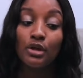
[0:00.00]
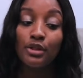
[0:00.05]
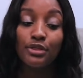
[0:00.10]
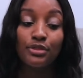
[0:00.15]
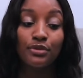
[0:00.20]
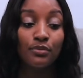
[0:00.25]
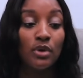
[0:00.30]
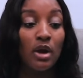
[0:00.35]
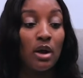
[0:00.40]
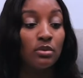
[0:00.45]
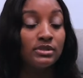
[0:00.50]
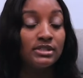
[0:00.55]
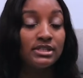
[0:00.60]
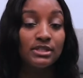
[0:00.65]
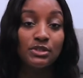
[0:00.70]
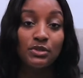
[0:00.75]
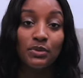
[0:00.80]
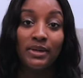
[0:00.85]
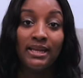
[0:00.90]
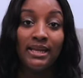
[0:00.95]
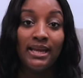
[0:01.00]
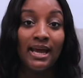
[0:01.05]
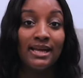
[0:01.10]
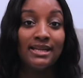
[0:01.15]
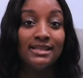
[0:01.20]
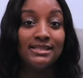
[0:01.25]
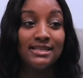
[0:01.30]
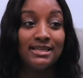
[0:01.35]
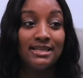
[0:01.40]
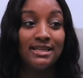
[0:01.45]
throughout twenty
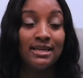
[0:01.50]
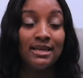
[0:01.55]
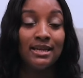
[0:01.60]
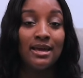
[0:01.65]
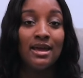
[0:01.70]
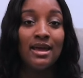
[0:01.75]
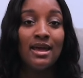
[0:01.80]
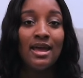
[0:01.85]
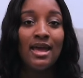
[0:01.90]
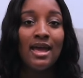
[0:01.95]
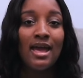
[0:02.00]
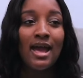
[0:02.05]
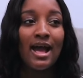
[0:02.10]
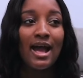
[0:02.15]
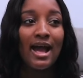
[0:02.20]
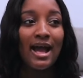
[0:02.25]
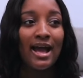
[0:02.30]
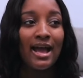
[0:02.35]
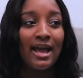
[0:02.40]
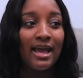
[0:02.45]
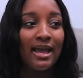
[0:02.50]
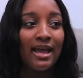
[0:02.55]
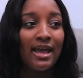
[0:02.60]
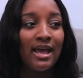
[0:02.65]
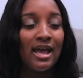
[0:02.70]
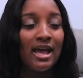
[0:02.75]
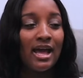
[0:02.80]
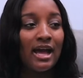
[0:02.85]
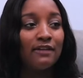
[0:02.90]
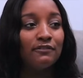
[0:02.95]
nineteen, I
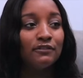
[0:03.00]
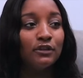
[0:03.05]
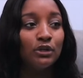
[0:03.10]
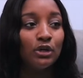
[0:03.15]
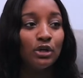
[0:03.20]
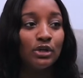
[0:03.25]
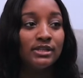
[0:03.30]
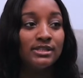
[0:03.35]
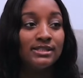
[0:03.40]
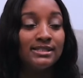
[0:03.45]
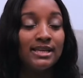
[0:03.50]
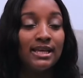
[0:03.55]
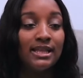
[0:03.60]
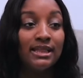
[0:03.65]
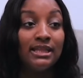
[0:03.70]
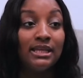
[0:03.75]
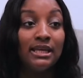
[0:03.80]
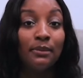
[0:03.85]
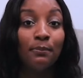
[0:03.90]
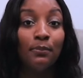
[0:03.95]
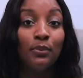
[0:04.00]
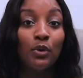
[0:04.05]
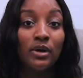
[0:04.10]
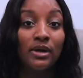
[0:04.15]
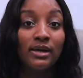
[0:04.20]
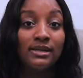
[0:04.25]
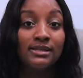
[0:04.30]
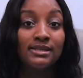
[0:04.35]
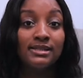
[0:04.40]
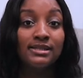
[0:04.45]
have learned the
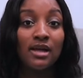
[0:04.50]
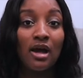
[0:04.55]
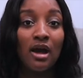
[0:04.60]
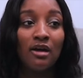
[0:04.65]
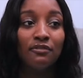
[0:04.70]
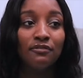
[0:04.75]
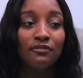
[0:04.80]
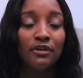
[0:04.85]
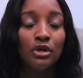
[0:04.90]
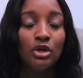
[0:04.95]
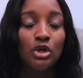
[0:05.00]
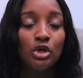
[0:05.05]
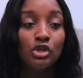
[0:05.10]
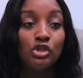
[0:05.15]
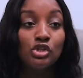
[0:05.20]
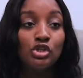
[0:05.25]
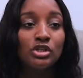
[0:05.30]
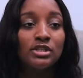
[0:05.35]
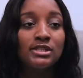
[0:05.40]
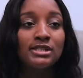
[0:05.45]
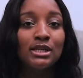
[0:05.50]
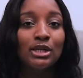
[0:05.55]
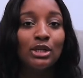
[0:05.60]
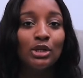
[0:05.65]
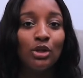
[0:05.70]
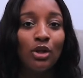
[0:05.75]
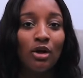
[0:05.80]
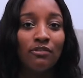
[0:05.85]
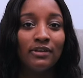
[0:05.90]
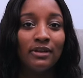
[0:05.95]
importance of just
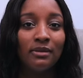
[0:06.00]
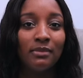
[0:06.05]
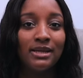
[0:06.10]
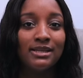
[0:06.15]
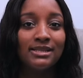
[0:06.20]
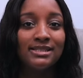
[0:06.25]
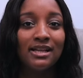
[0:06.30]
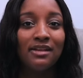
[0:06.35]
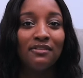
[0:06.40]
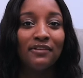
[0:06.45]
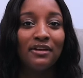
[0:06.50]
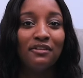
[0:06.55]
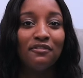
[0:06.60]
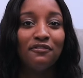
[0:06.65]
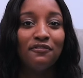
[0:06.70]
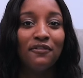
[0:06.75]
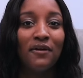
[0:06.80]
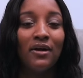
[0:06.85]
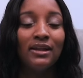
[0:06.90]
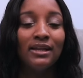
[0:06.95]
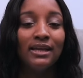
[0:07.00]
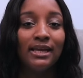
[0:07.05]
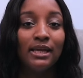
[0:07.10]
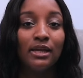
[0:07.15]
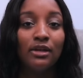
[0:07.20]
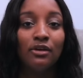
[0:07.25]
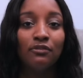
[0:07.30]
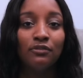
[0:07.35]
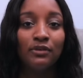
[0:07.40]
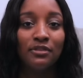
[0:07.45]
loving myself and falling
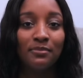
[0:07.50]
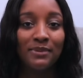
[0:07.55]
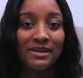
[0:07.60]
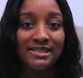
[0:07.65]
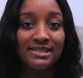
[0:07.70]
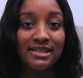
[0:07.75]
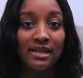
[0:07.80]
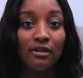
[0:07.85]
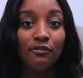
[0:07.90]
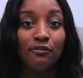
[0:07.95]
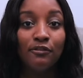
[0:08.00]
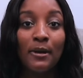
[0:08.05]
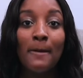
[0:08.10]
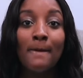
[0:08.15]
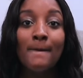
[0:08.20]
in love with myself.